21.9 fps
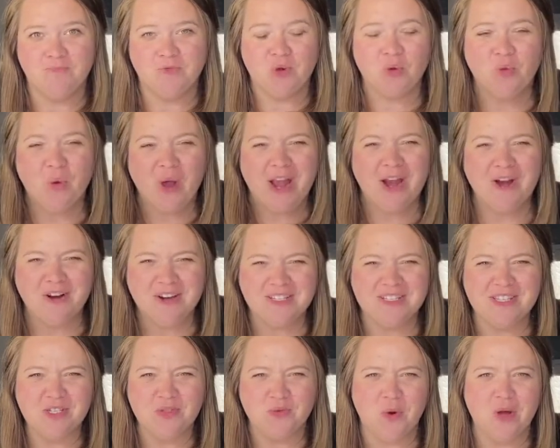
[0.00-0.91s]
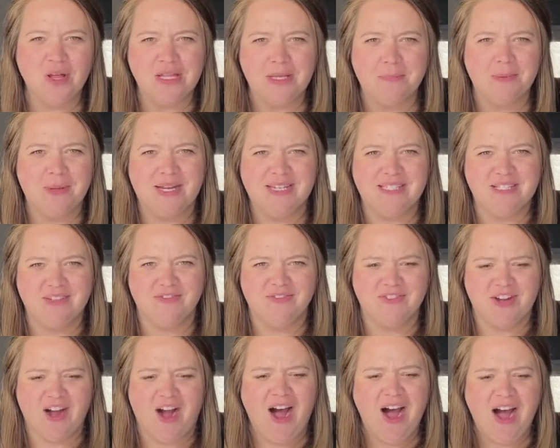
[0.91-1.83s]
Where is the dwelling place
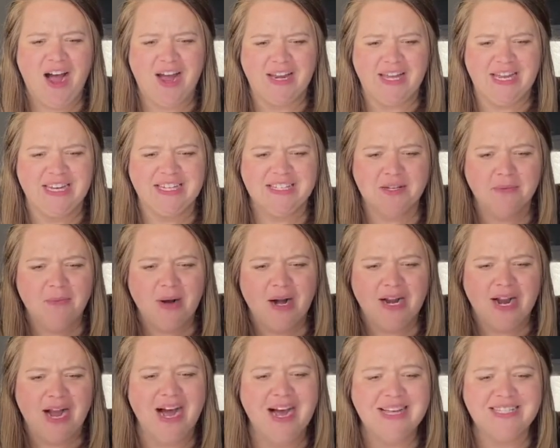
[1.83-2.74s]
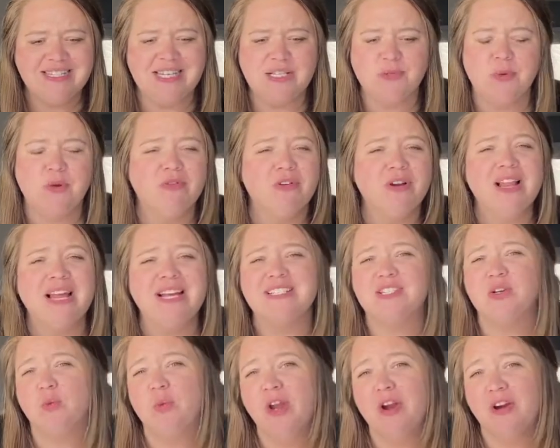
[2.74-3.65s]
of God? It is among us as we realize
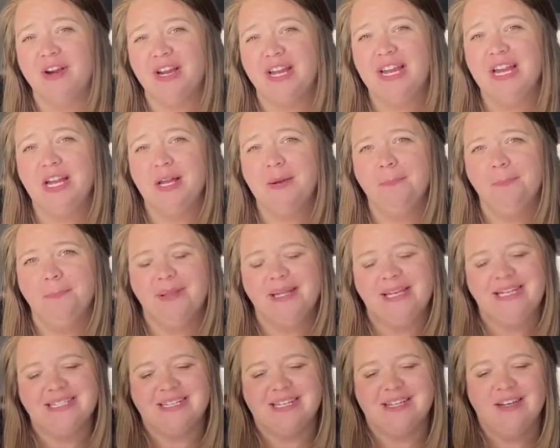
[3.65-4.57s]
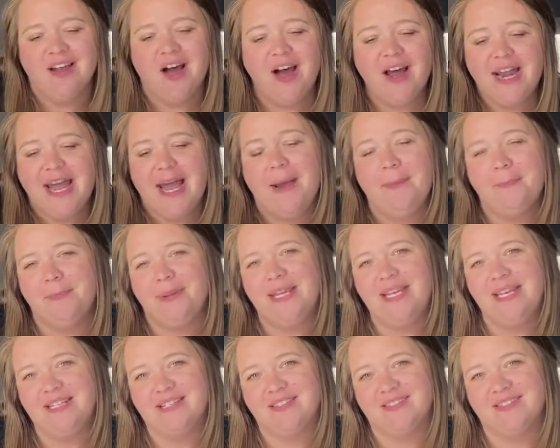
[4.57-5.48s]
that we are incomplete, not at
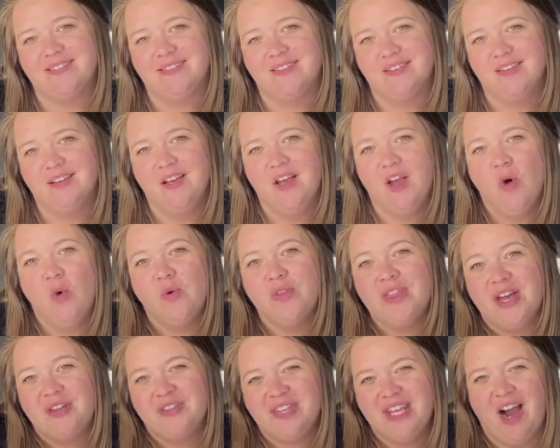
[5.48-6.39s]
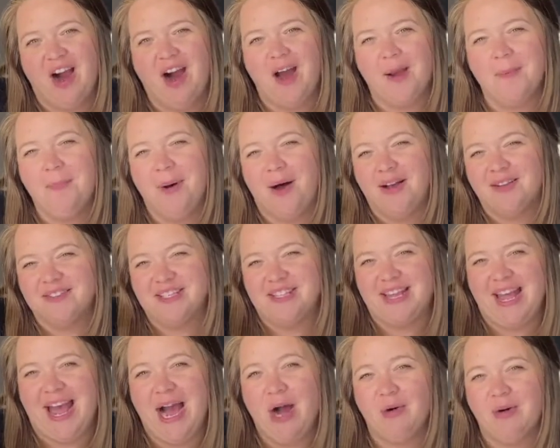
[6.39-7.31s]
peace, without the oddballs
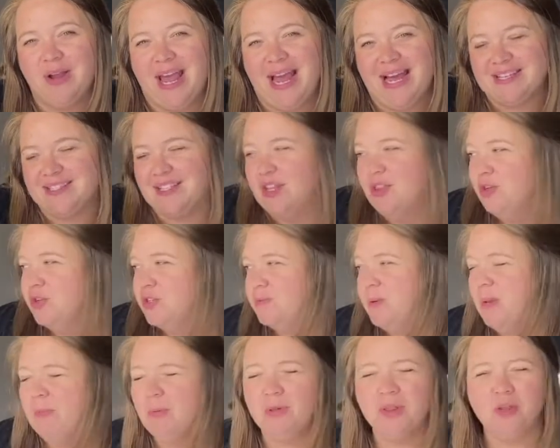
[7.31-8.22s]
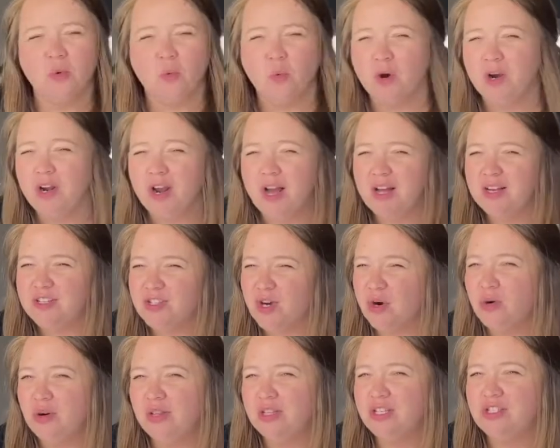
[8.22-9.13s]
and the outcasts and those people that we're not
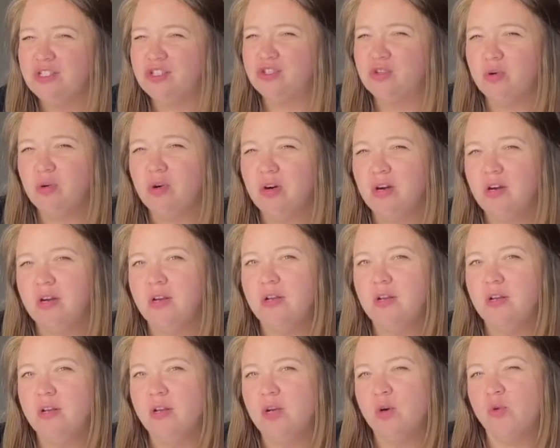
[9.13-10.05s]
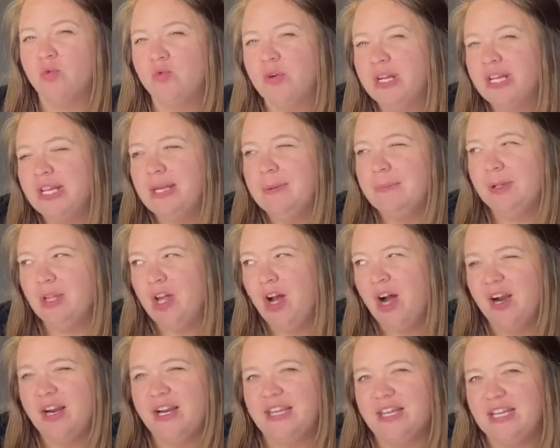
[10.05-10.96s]
totally sure really
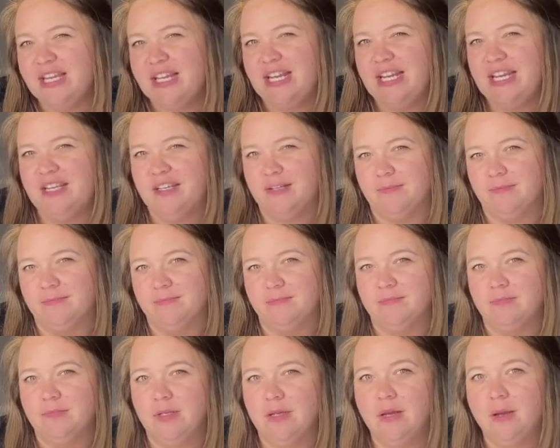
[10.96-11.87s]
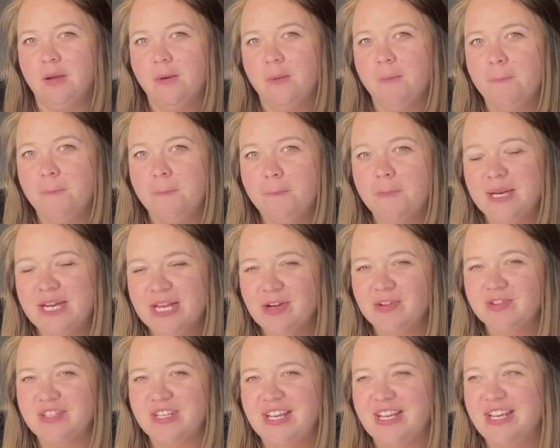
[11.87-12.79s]
belong in the kingdom. But
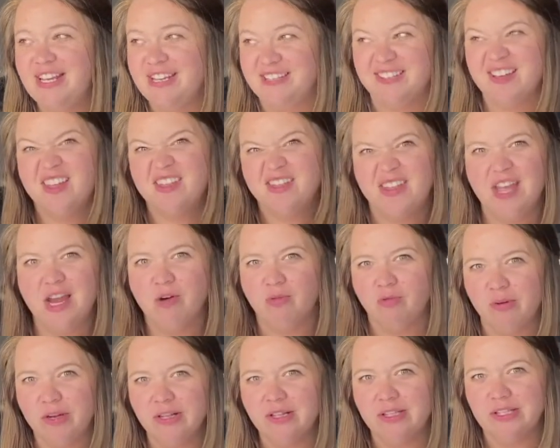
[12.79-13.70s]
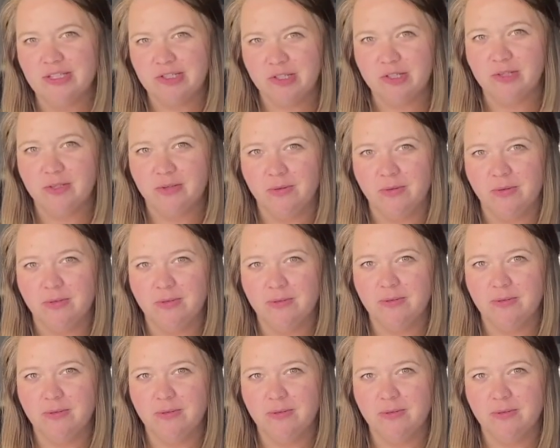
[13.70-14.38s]
here's a hint they really do.